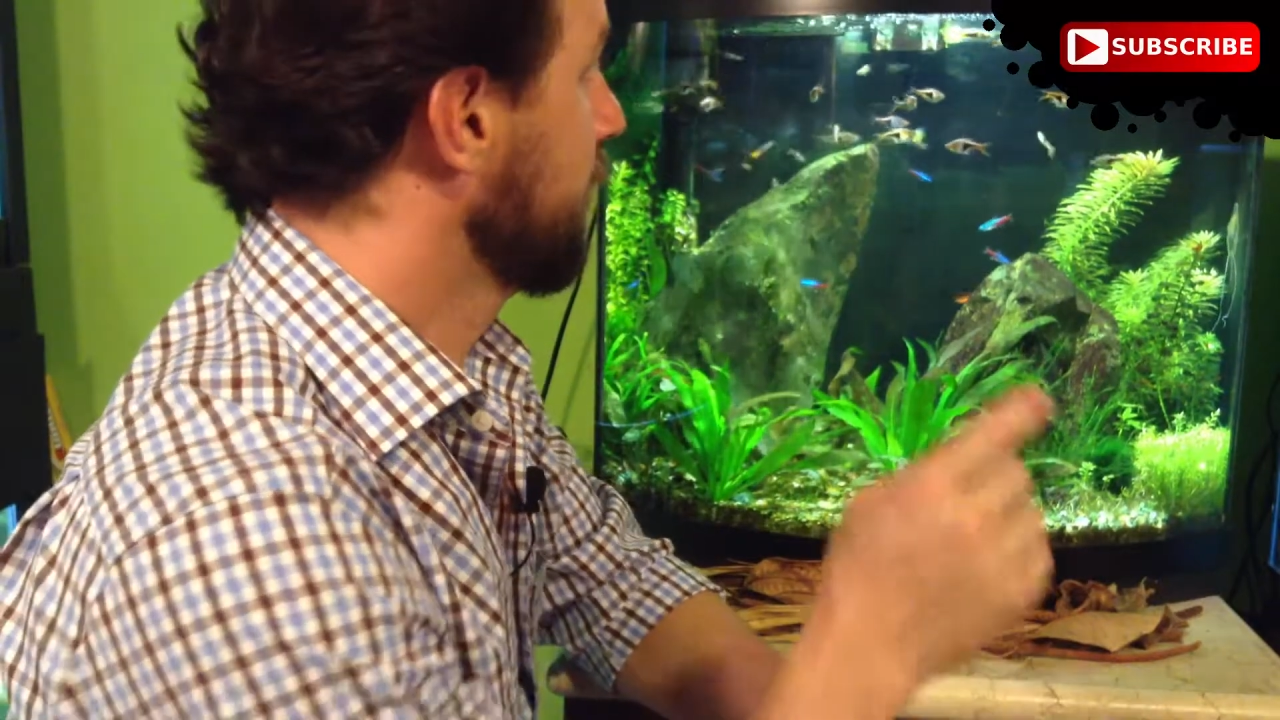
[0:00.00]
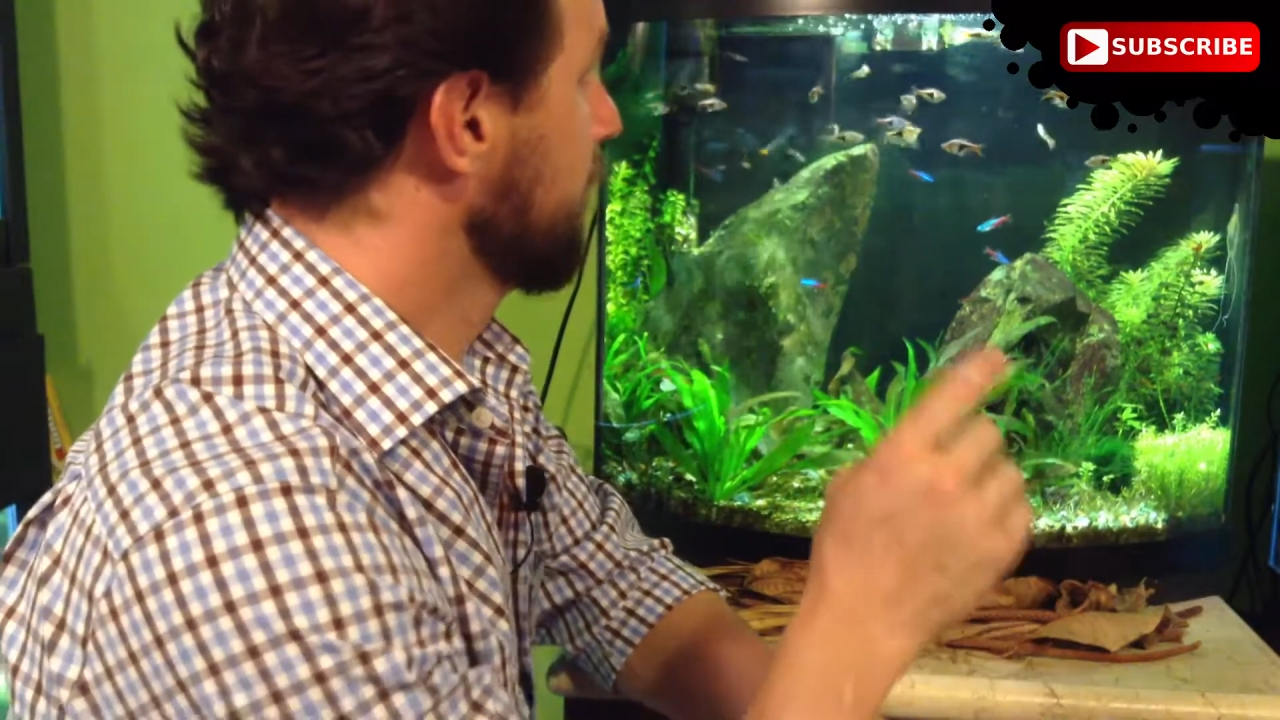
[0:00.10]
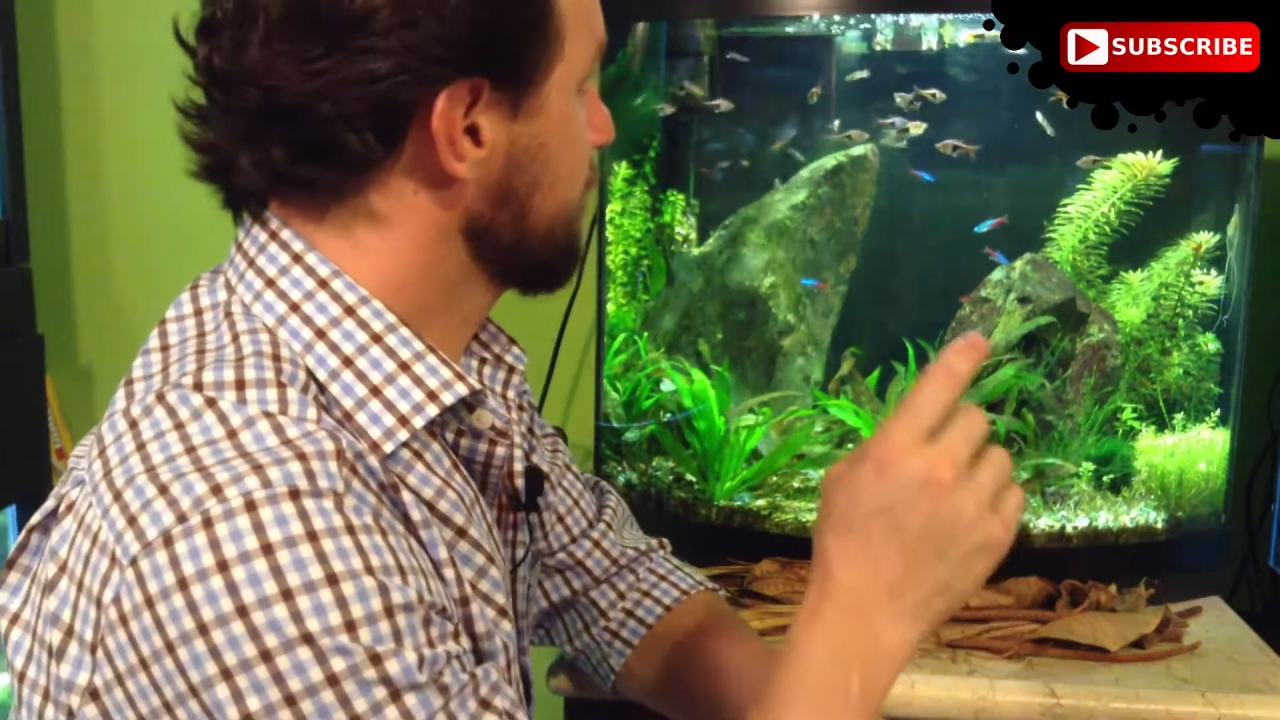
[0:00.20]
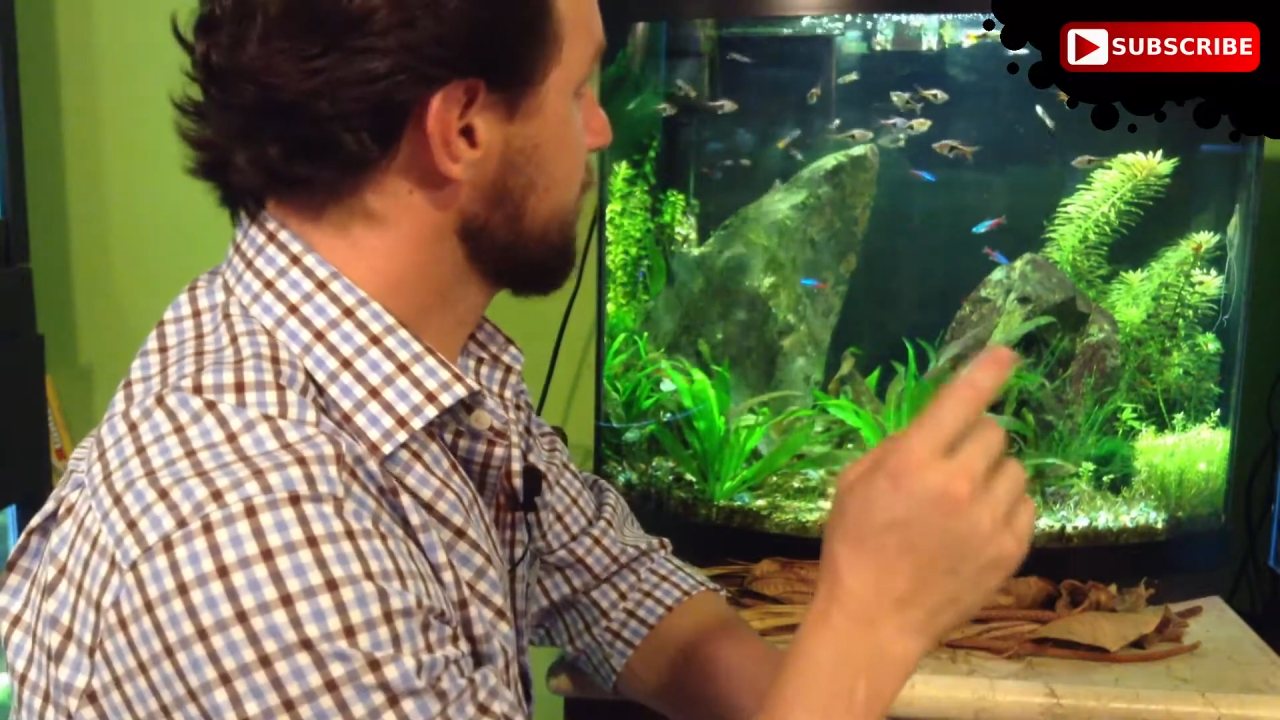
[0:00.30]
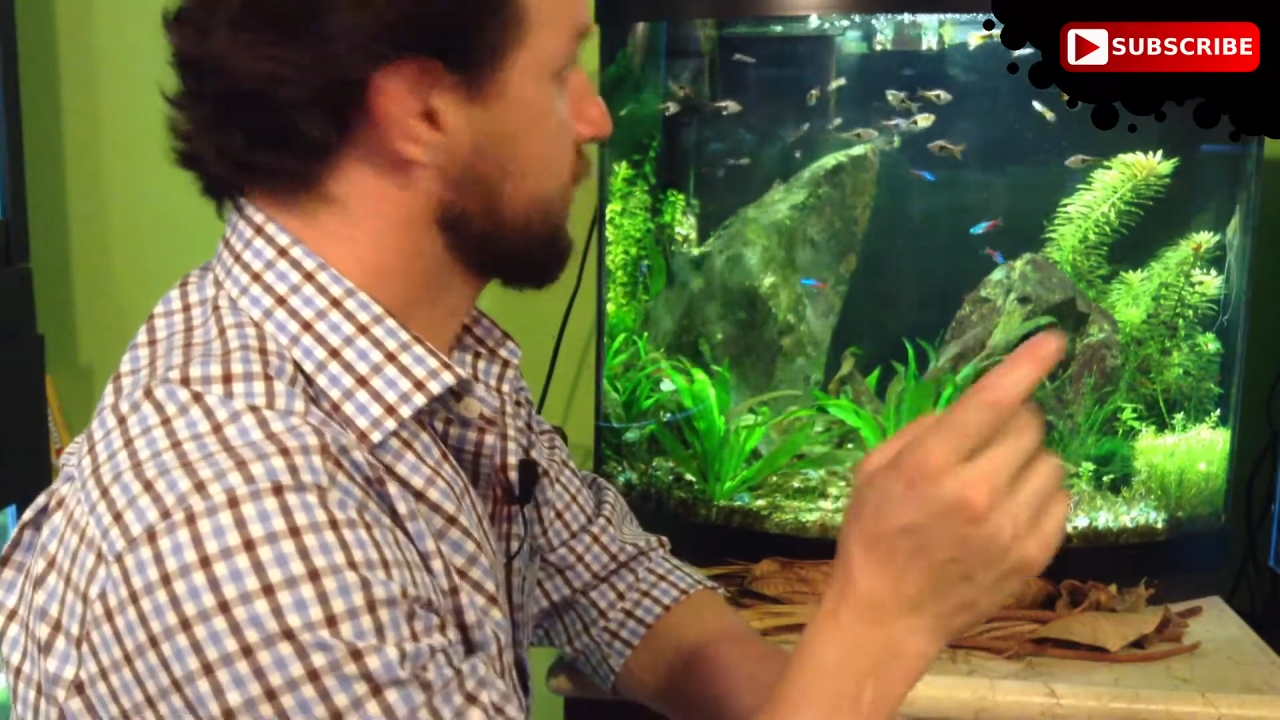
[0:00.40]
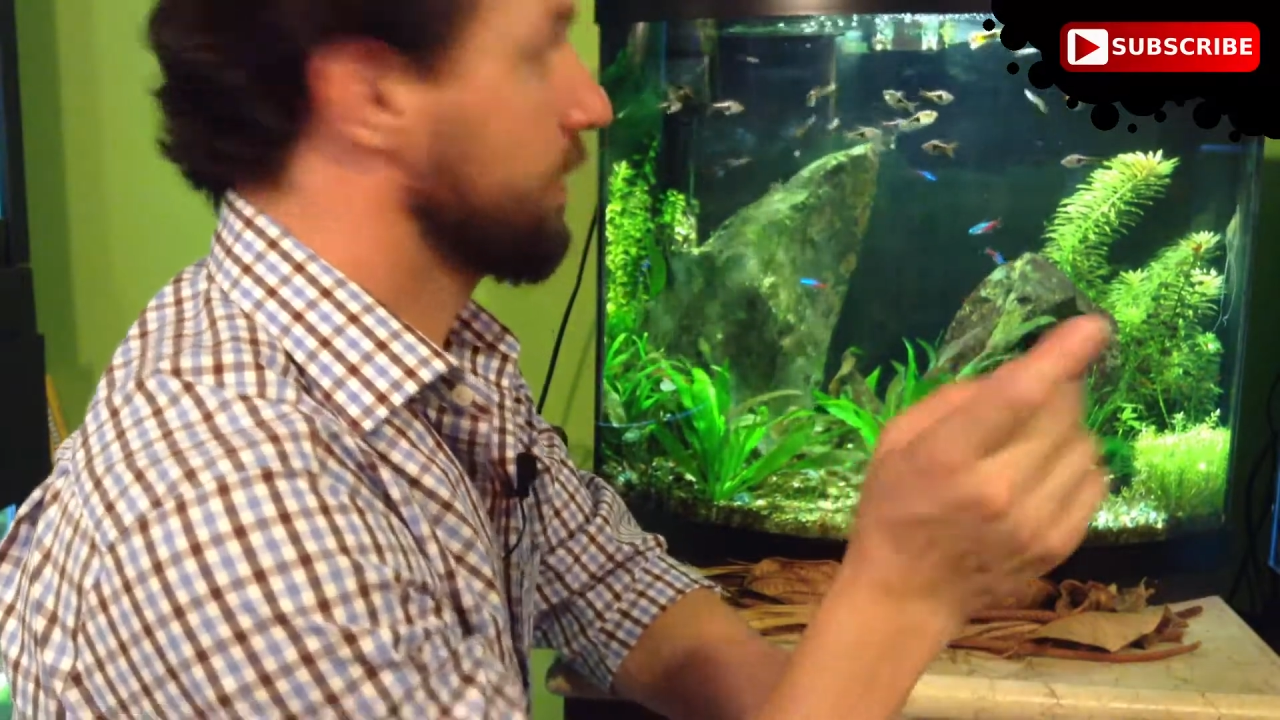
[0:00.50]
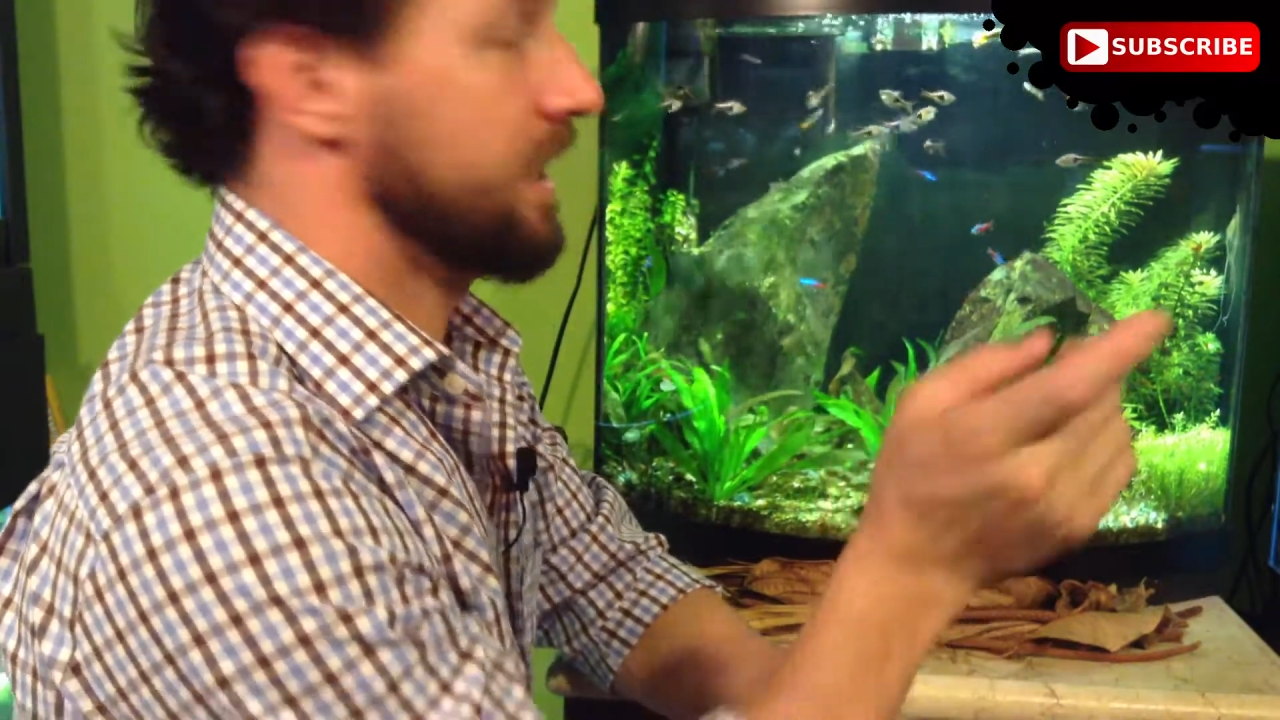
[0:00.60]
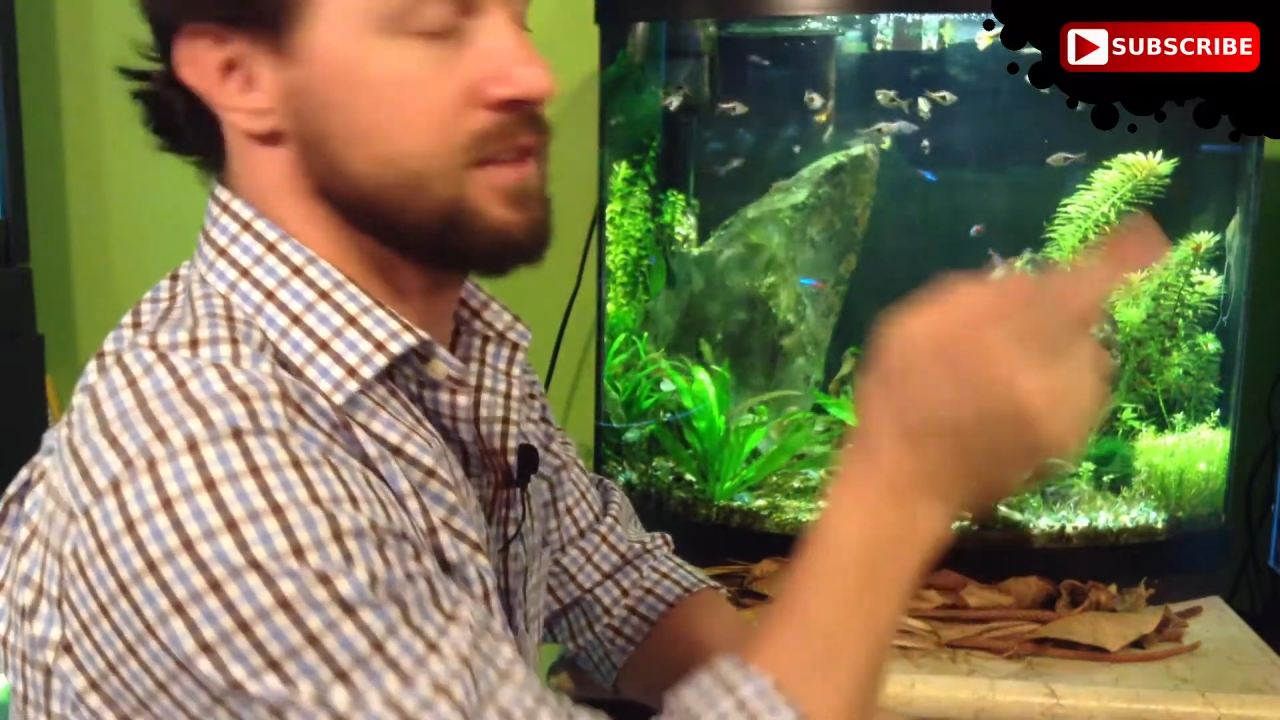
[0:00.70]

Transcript: just graze